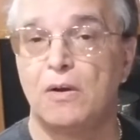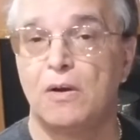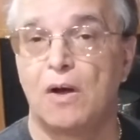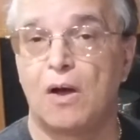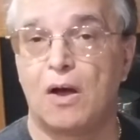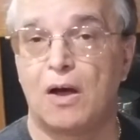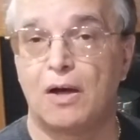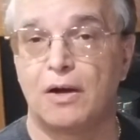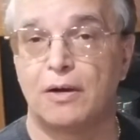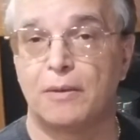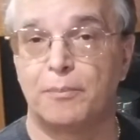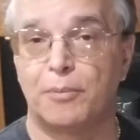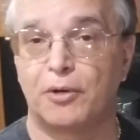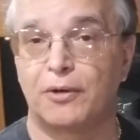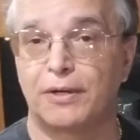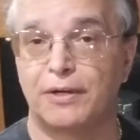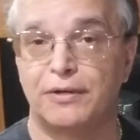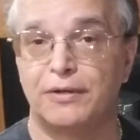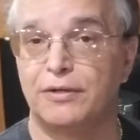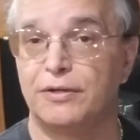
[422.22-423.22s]
on a
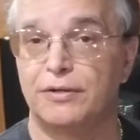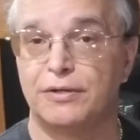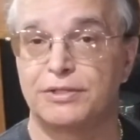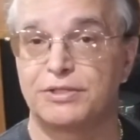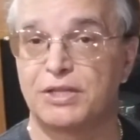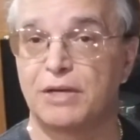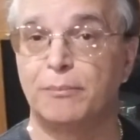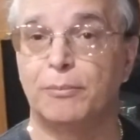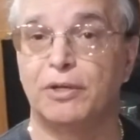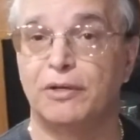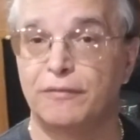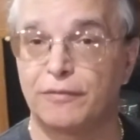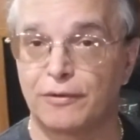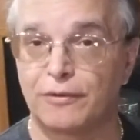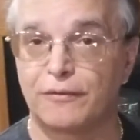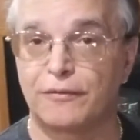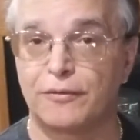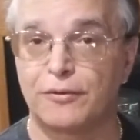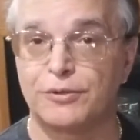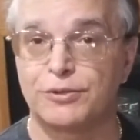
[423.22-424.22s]
Berkey you're assembling for
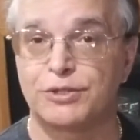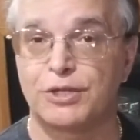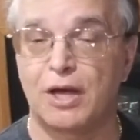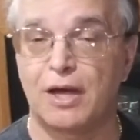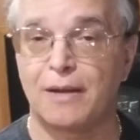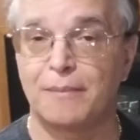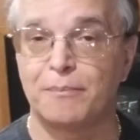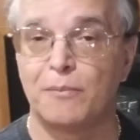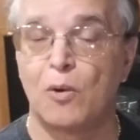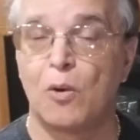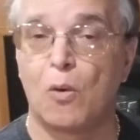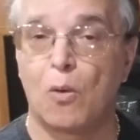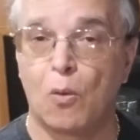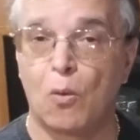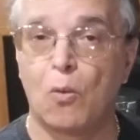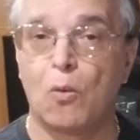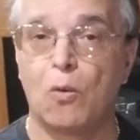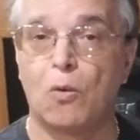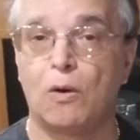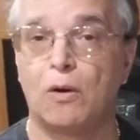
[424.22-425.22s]
the first time
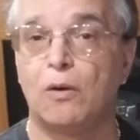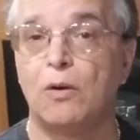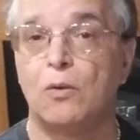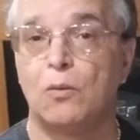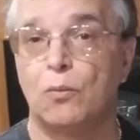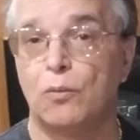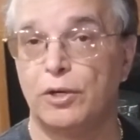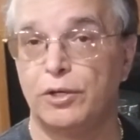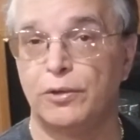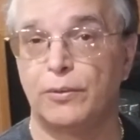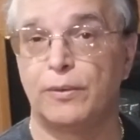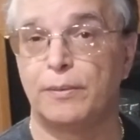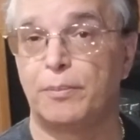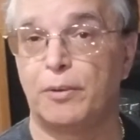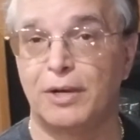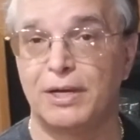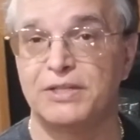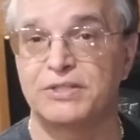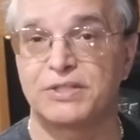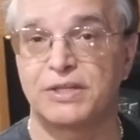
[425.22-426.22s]
or when you're
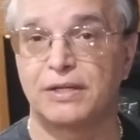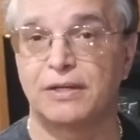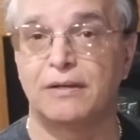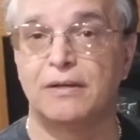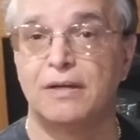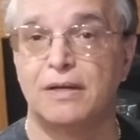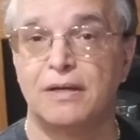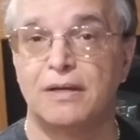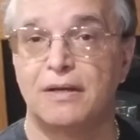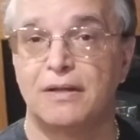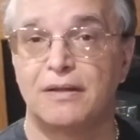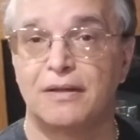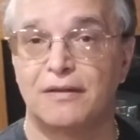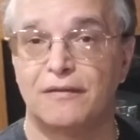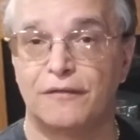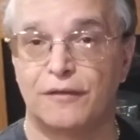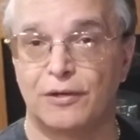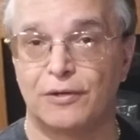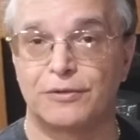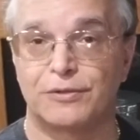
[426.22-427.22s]
replacing the
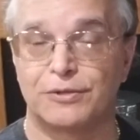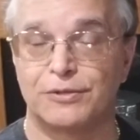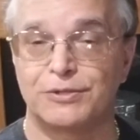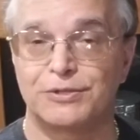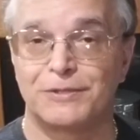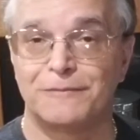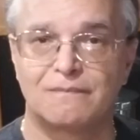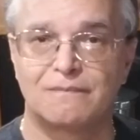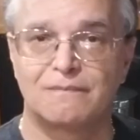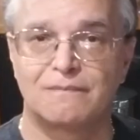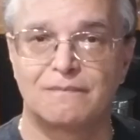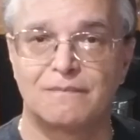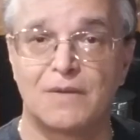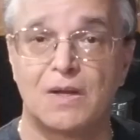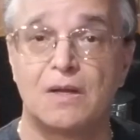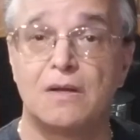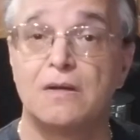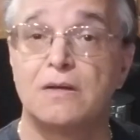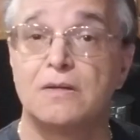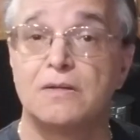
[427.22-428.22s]
filters.
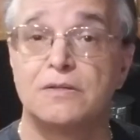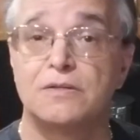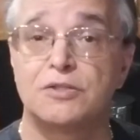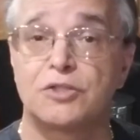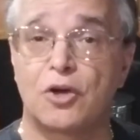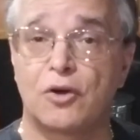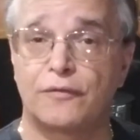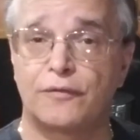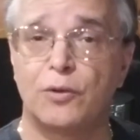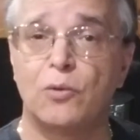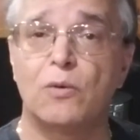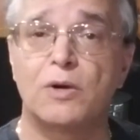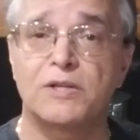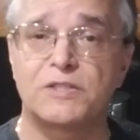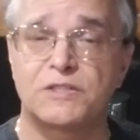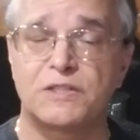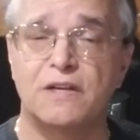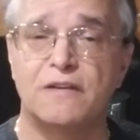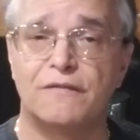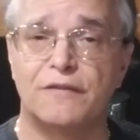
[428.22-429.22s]
So if you want to
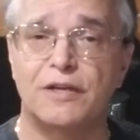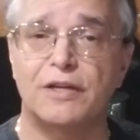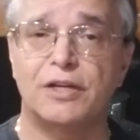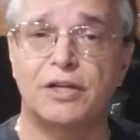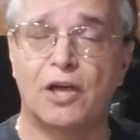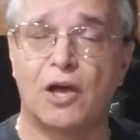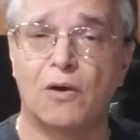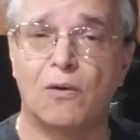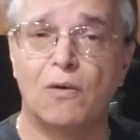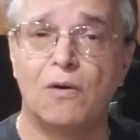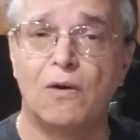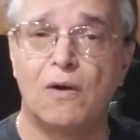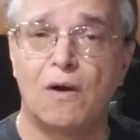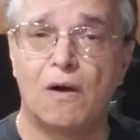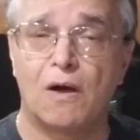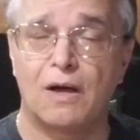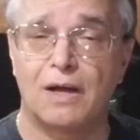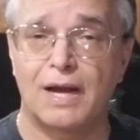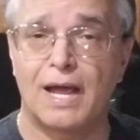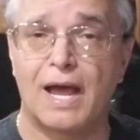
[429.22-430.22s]
see a video
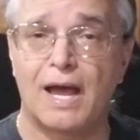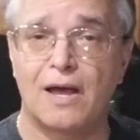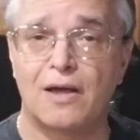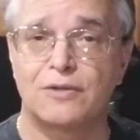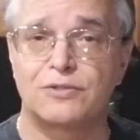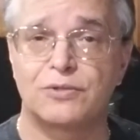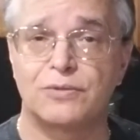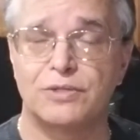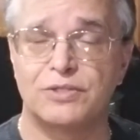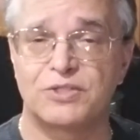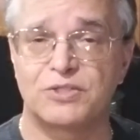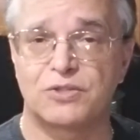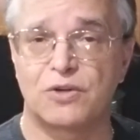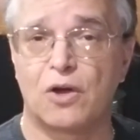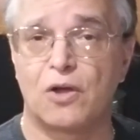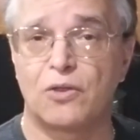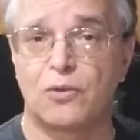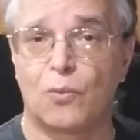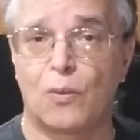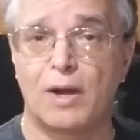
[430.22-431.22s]
on how to
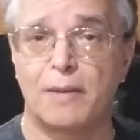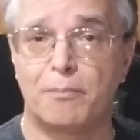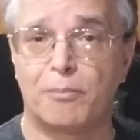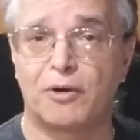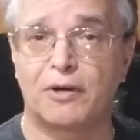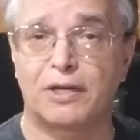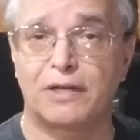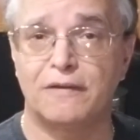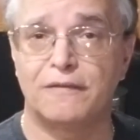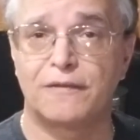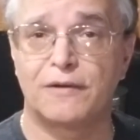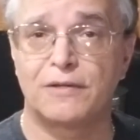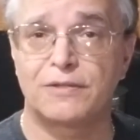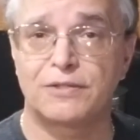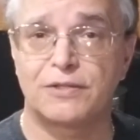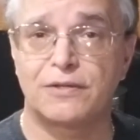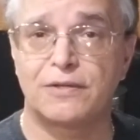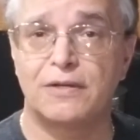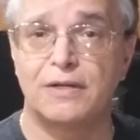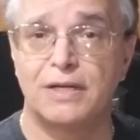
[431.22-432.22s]
install the white Berkey
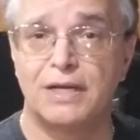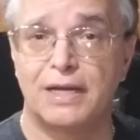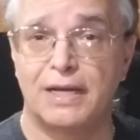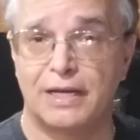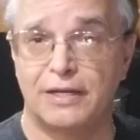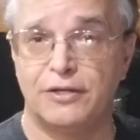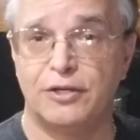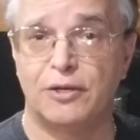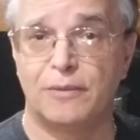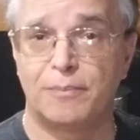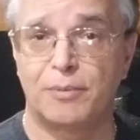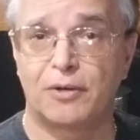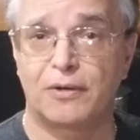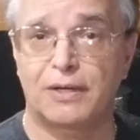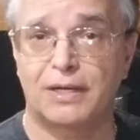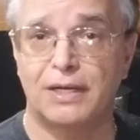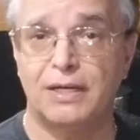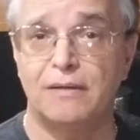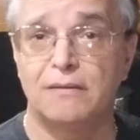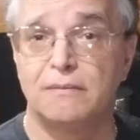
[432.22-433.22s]
filter in your
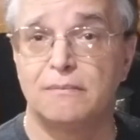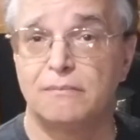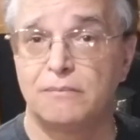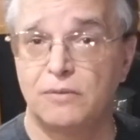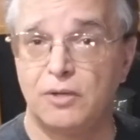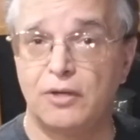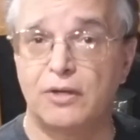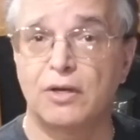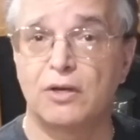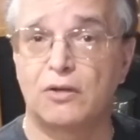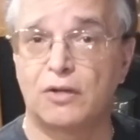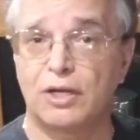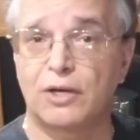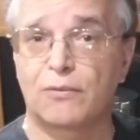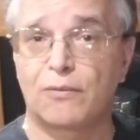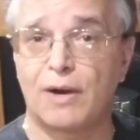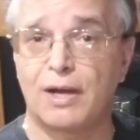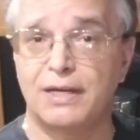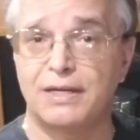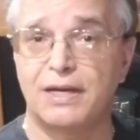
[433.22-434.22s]
Berkey, you can
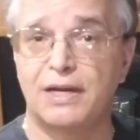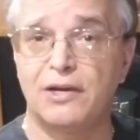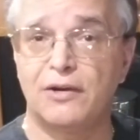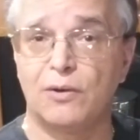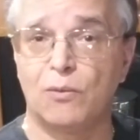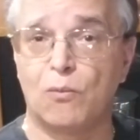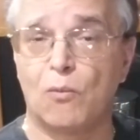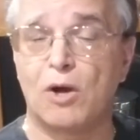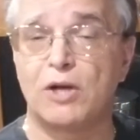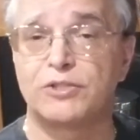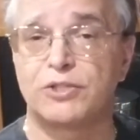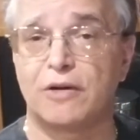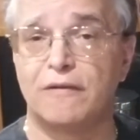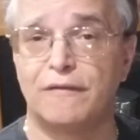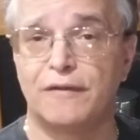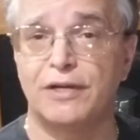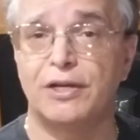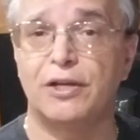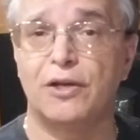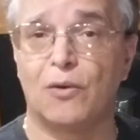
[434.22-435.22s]
click right here and watch our
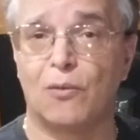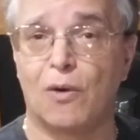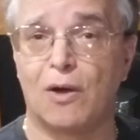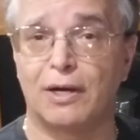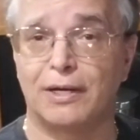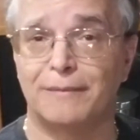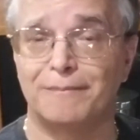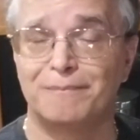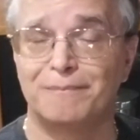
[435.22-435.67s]
video on it.